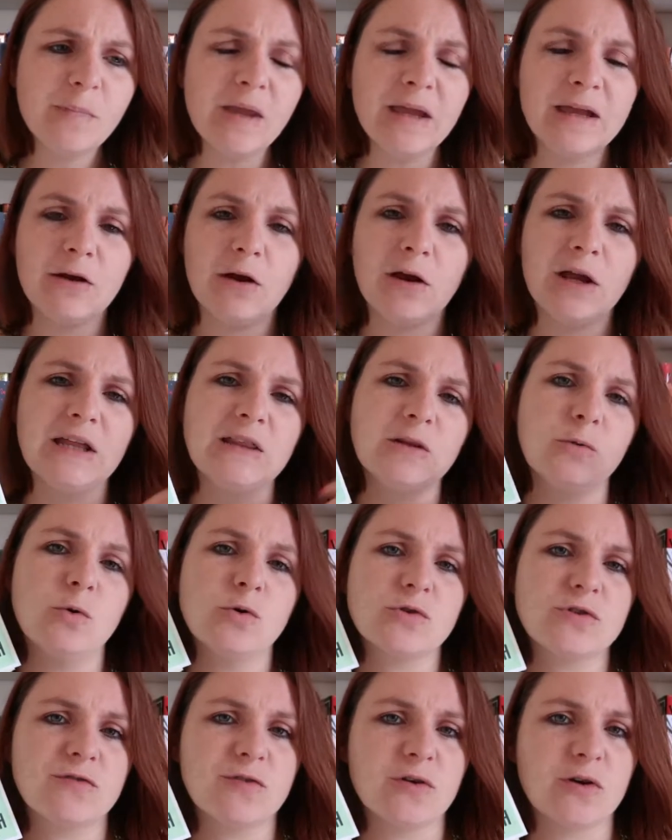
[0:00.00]
here in the
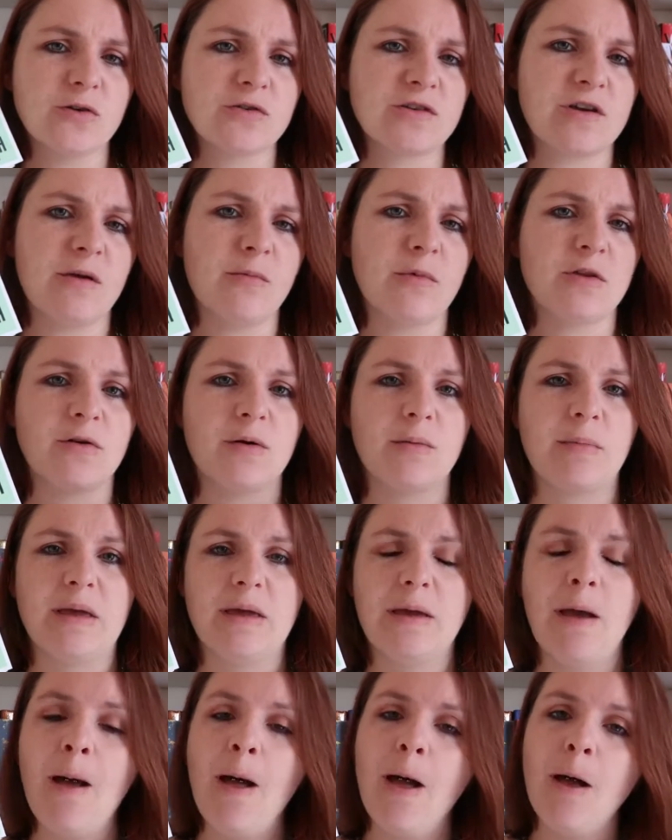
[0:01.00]
water for a long time, whether it
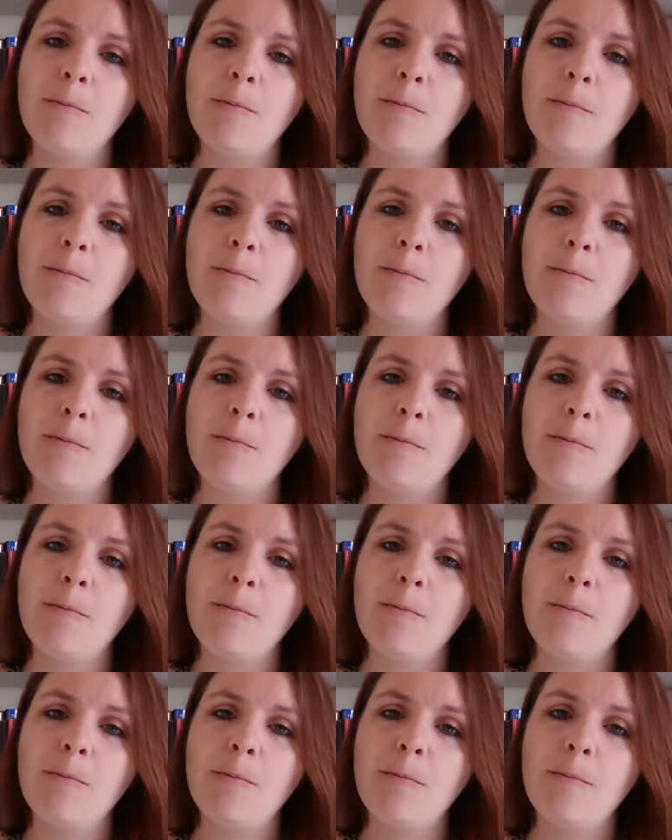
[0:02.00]
be